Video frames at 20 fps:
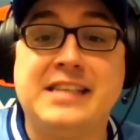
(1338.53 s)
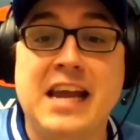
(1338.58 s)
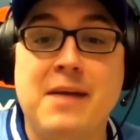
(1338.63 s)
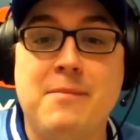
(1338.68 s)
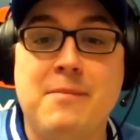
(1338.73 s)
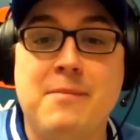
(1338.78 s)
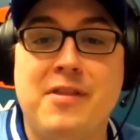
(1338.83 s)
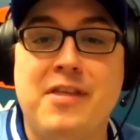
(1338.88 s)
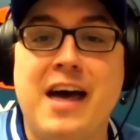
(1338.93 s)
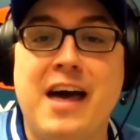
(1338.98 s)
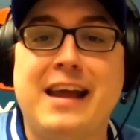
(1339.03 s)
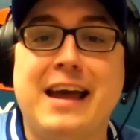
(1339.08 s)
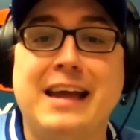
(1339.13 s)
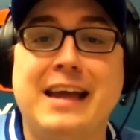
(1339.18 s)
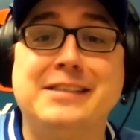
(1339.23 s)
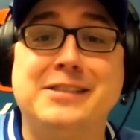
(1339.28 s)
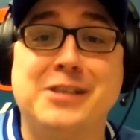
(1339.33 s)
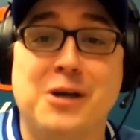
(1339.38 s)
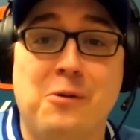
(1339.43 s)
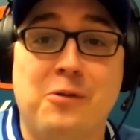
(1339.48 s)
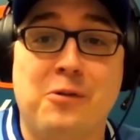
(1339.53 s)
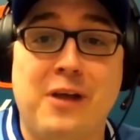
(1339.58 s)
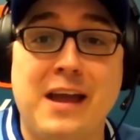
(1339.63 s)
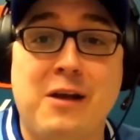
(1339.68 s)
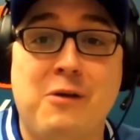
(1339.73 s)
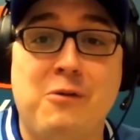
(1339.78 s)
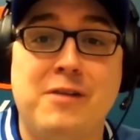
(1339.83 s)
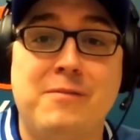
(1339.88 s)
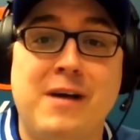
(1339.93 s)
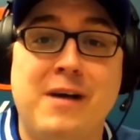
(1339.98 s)
team that I don't
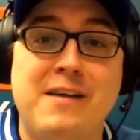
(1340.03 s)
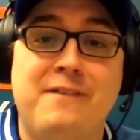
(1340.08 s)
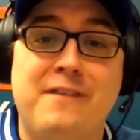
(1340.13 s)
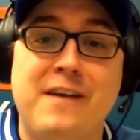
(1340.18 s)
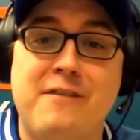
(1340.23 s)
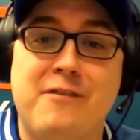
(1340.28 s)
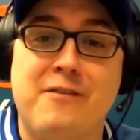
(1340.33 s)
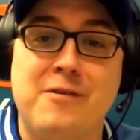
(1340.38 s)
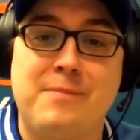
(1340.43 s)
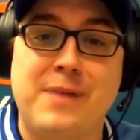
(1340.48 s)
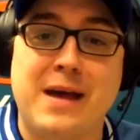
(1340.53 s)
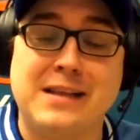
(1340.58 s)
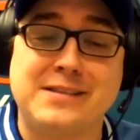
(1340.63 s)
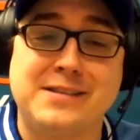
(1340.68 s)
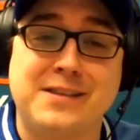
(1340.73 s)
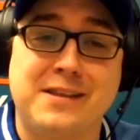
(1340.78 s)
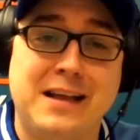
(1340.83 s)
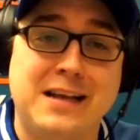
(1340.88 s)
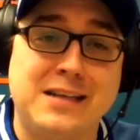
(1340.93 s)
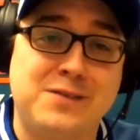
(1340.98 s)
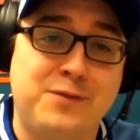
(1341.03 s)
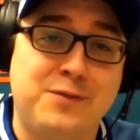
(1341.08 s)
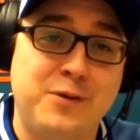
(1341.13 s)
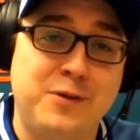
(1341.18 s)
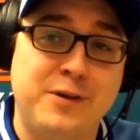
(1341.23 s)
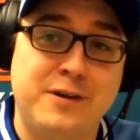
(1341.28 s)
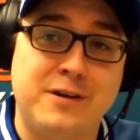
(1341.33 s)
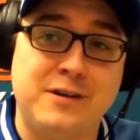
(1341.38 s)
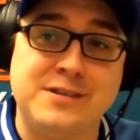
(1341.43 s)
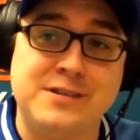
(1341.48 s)
like, one of my favorite bets the last few
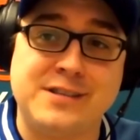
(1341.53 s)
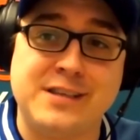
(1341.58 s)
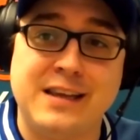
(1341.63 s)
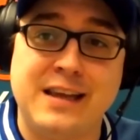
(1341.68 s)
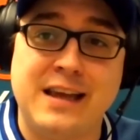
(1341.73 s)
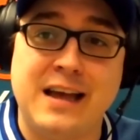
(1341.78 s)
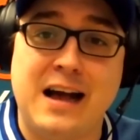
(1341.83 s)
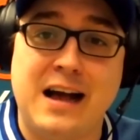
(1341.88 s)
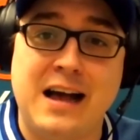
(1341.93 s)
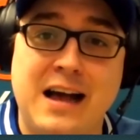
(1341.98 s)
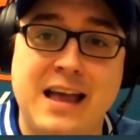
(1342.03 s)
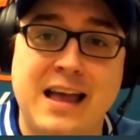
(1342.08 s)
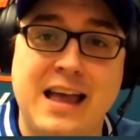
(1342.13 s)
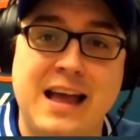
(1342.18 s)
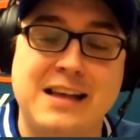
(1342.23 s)
years uh,